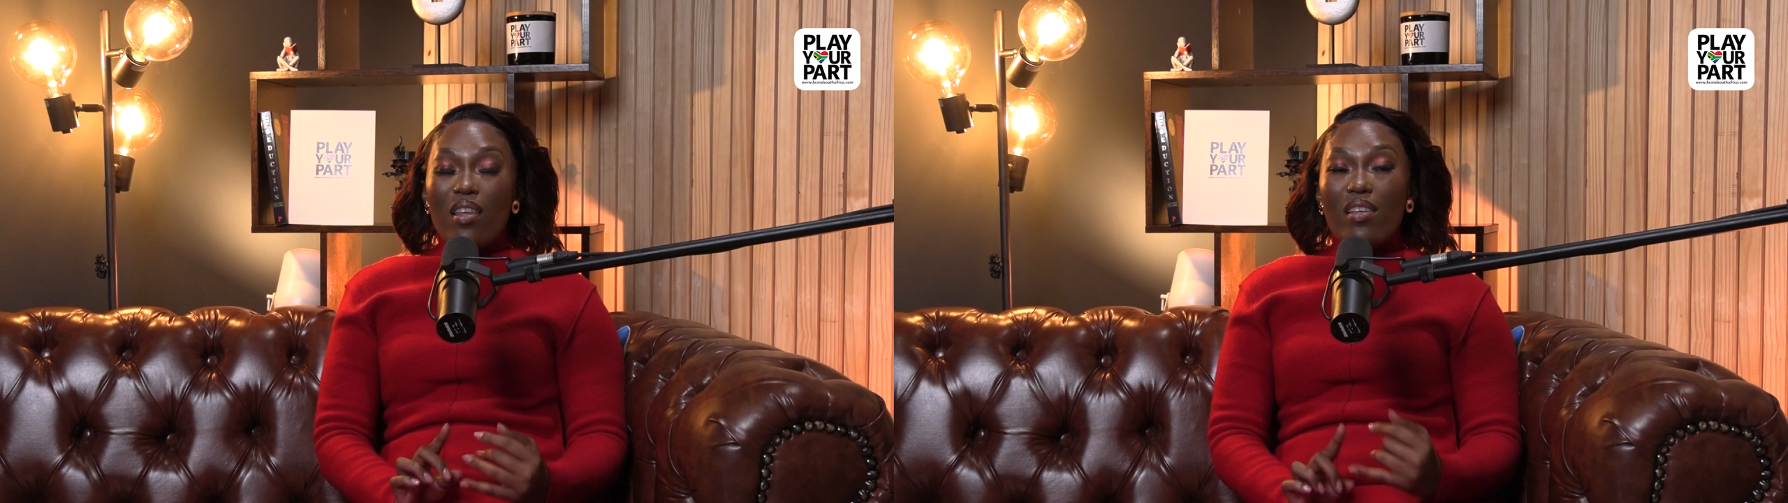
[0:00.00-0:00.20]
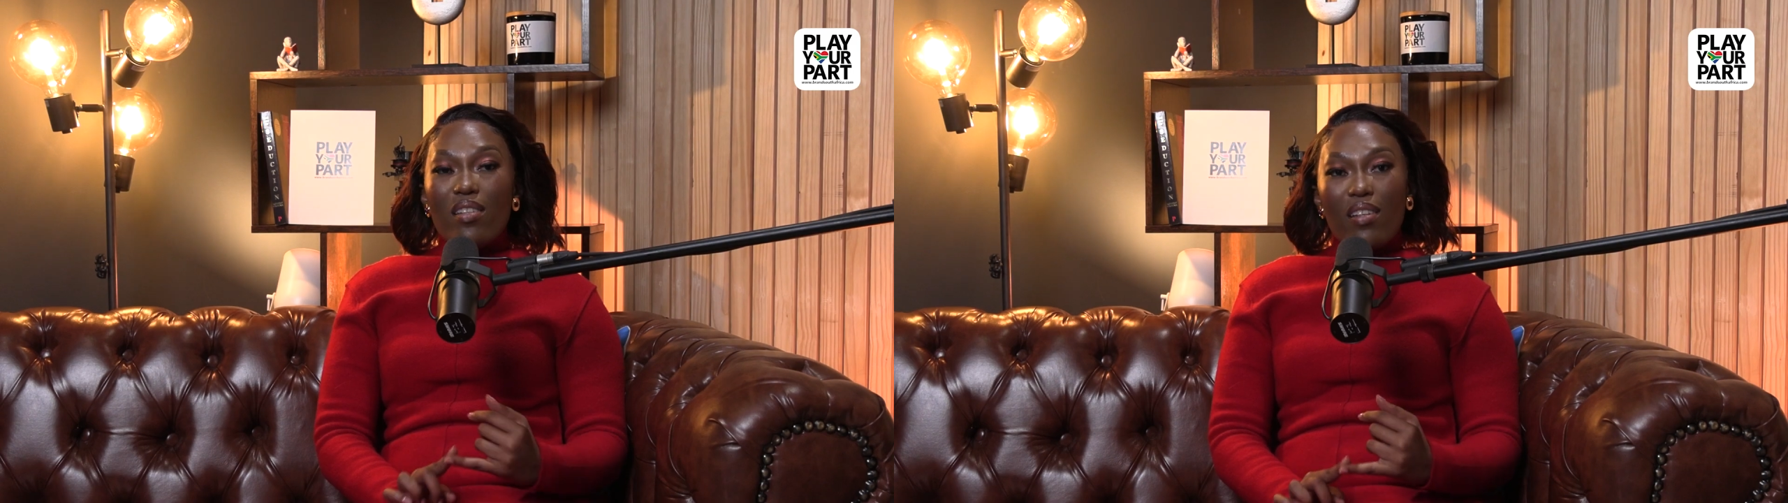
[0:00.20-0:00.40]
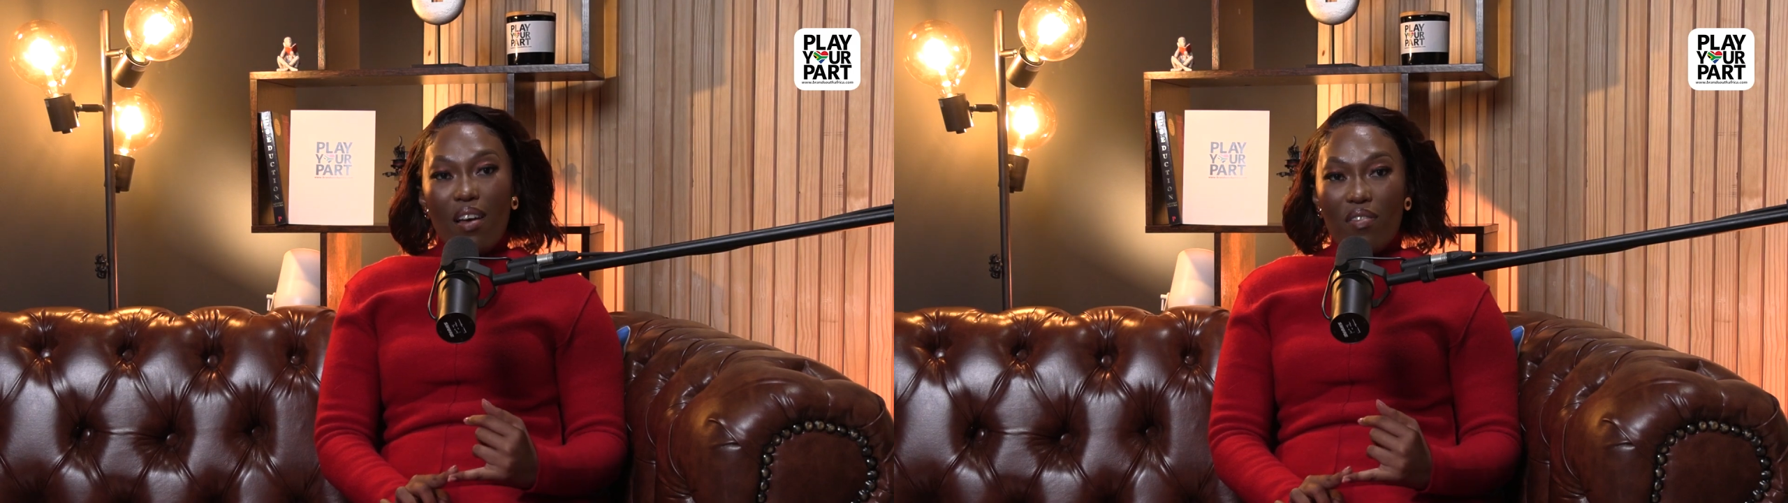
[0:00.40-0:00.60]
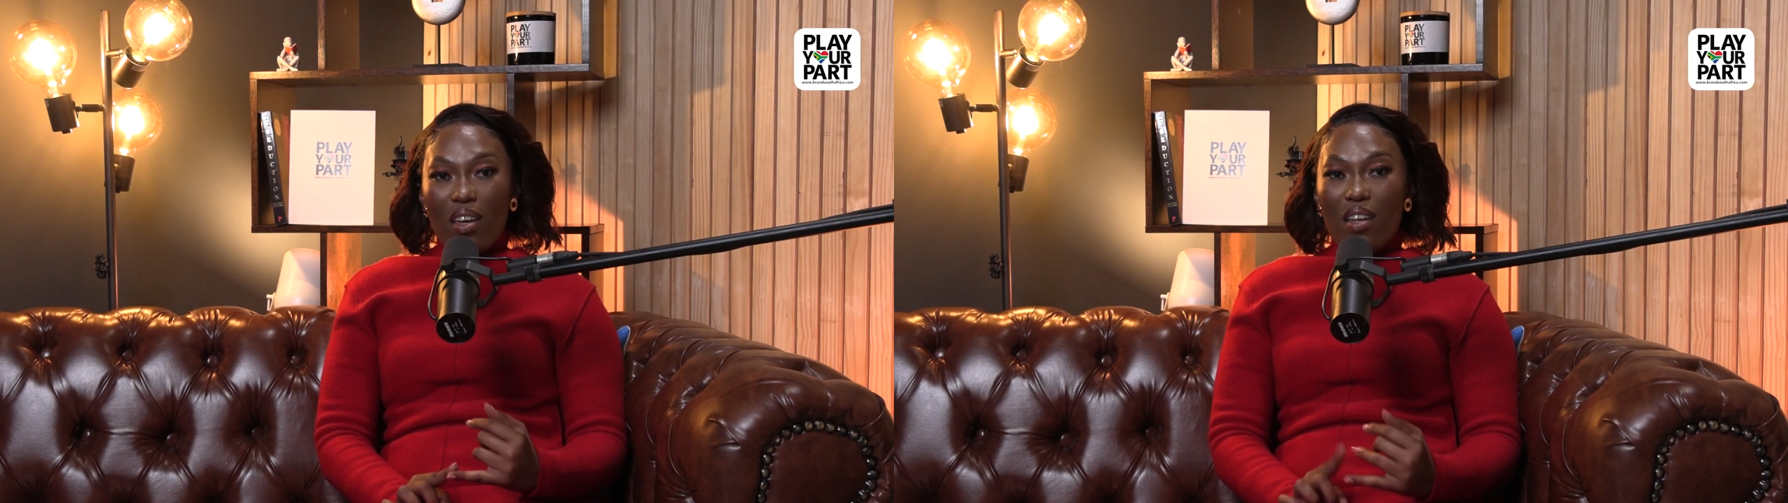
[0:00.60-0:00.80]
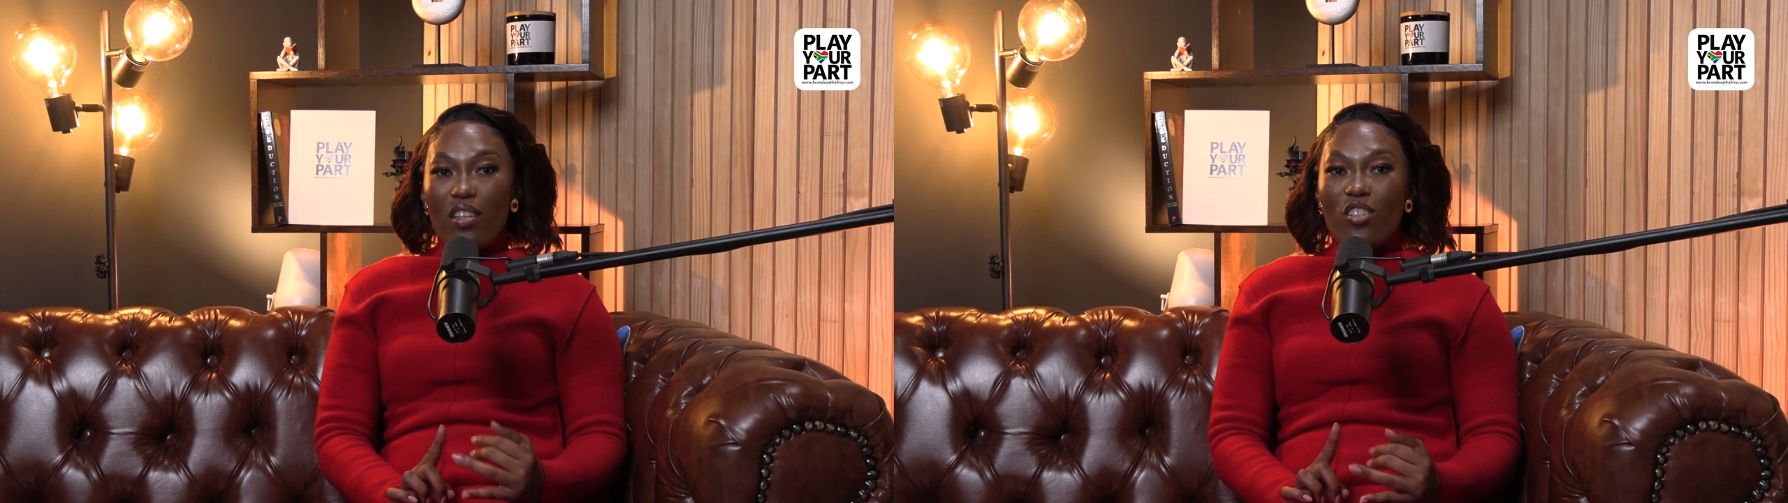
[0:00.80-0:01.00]
they still have
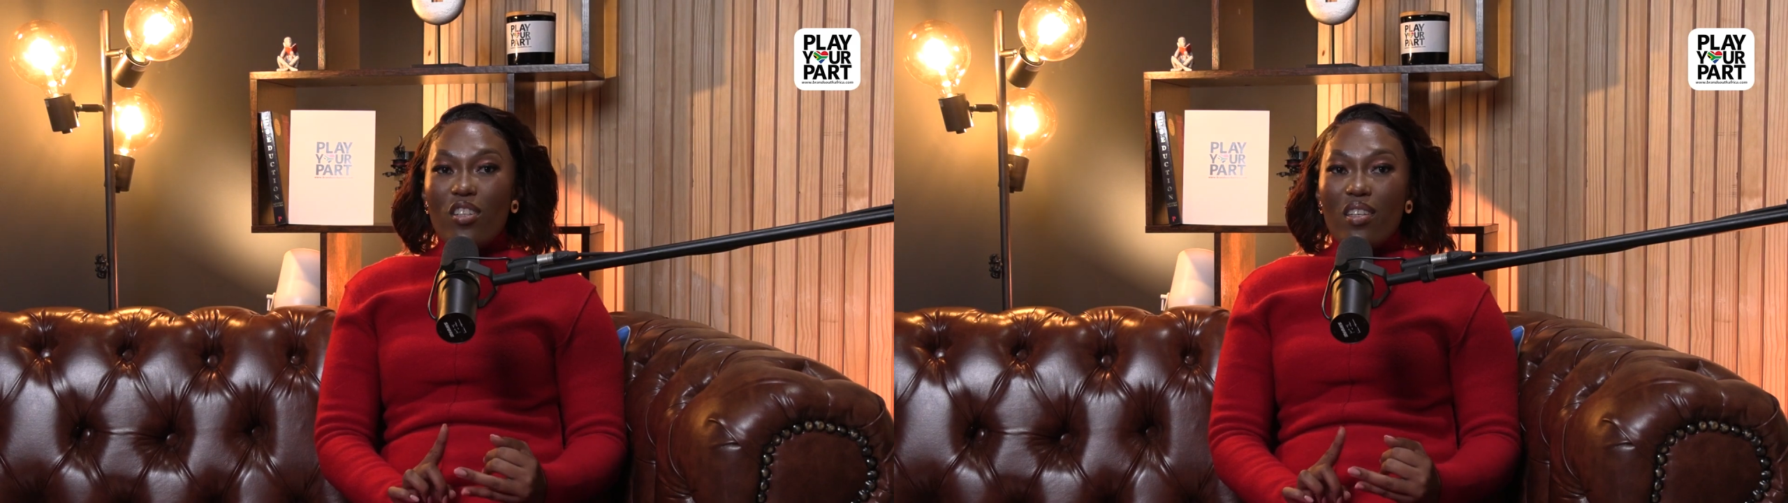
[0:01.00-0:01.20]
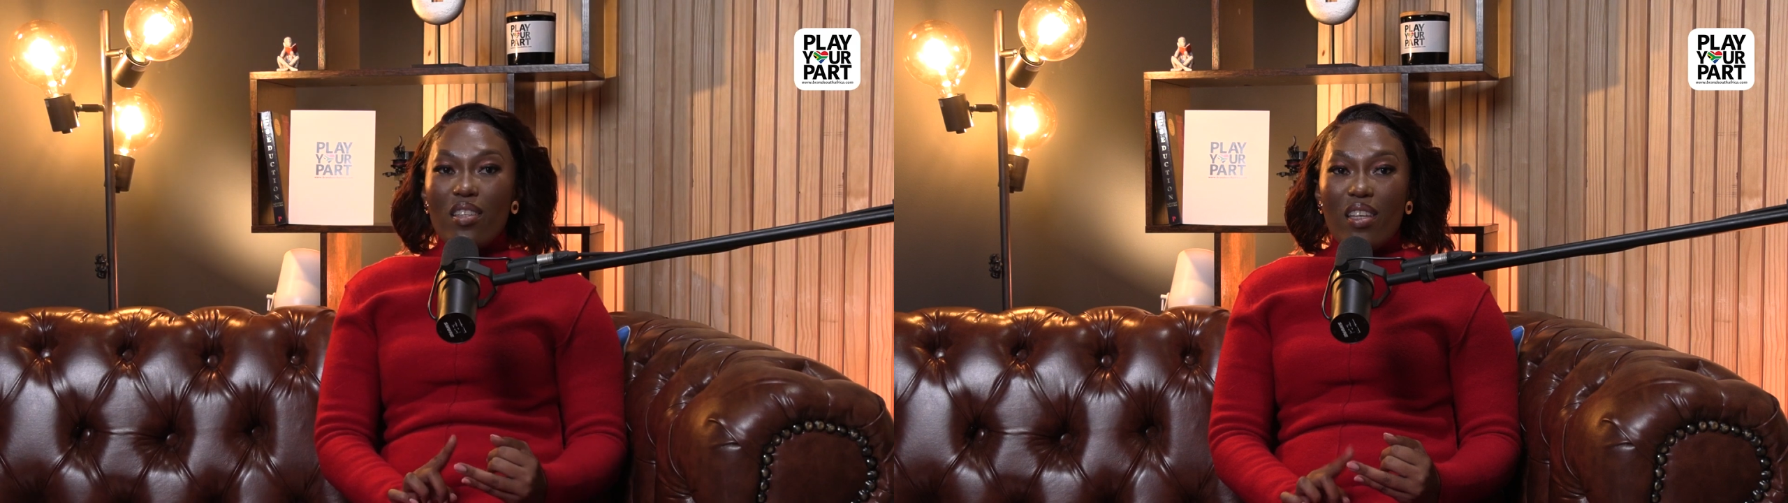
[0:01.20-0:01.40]
the energy,